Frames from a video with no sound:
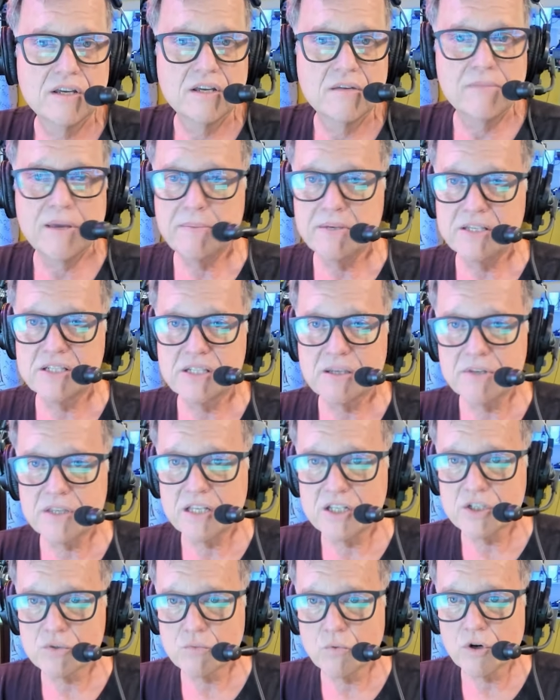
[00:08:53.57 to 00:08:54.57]
Maybe some of
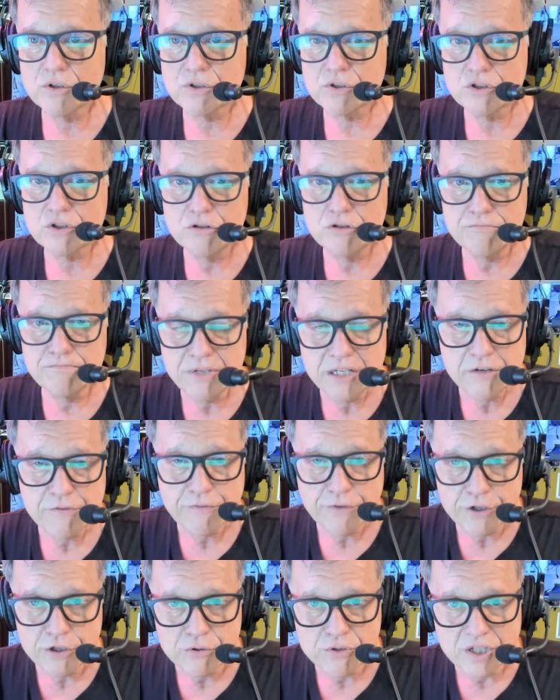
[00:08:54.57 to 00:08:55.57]
these words are too big
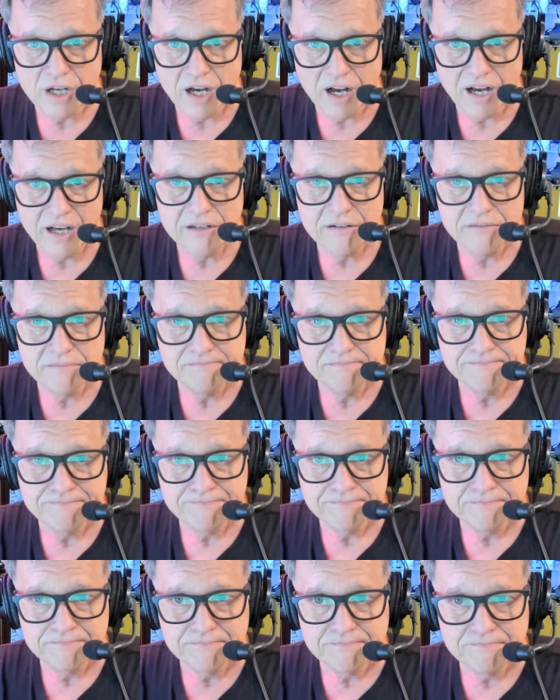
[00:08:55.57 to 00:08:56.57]
for you, Todd.
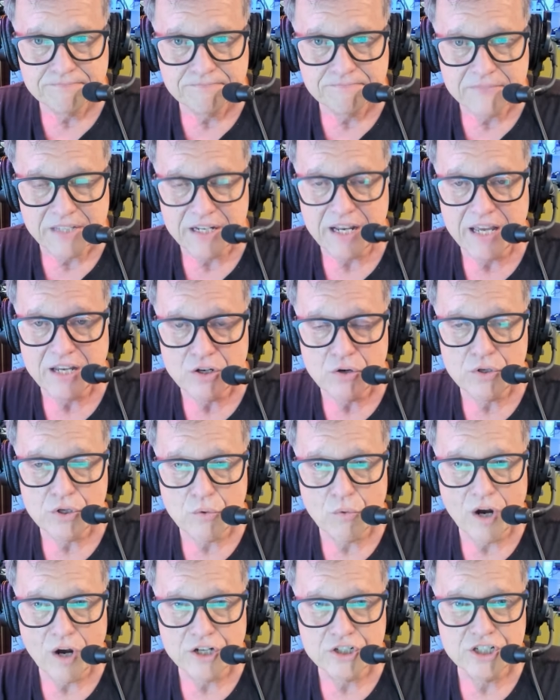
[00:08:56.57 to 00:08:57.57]
And I know
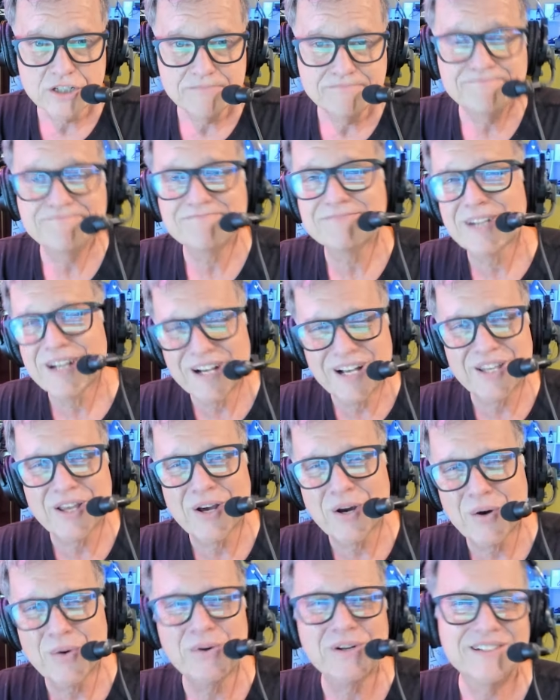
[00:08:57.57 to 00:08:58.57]
you're watching.
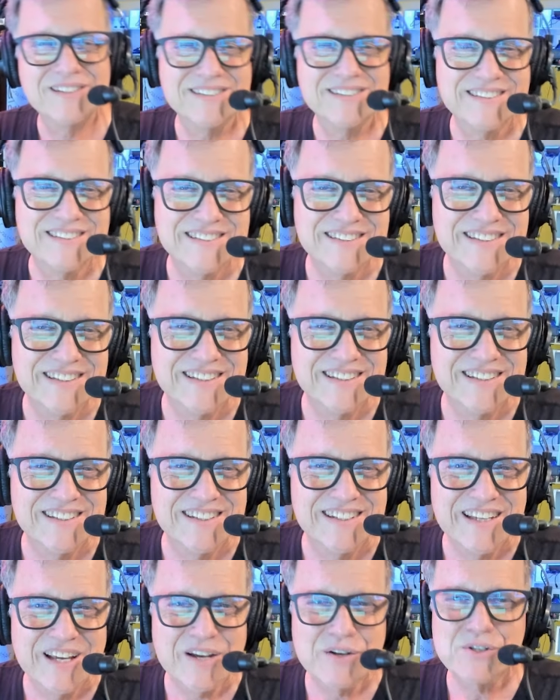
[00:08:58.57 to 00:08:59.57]
Hello?
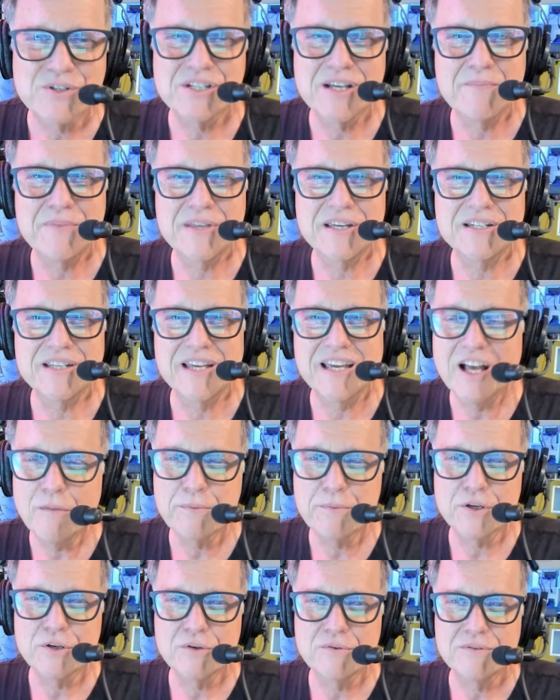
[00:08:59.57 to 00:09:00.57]
Here's something to
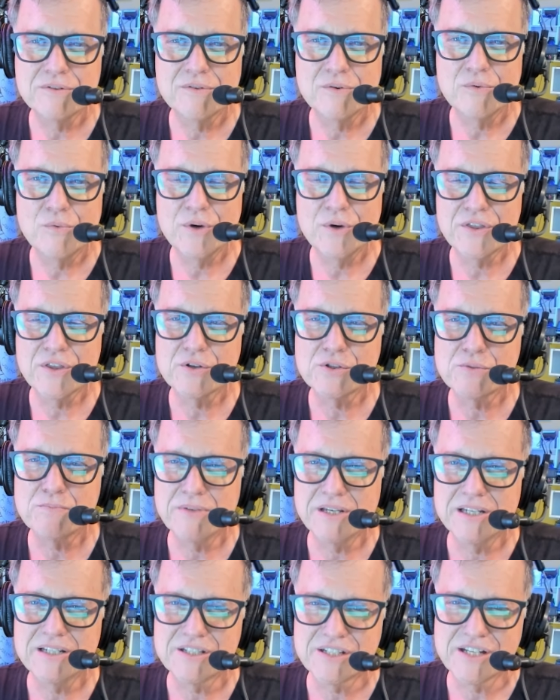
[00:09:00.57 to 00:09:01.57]
help you with those
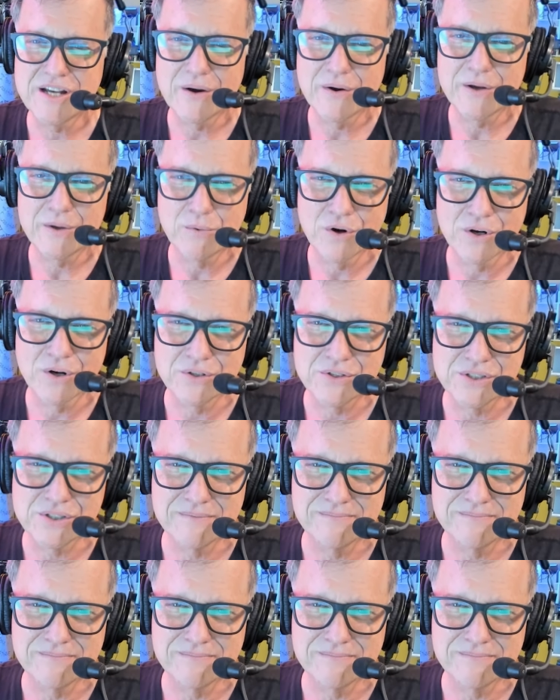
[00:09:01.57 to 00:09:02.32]
big, scary words.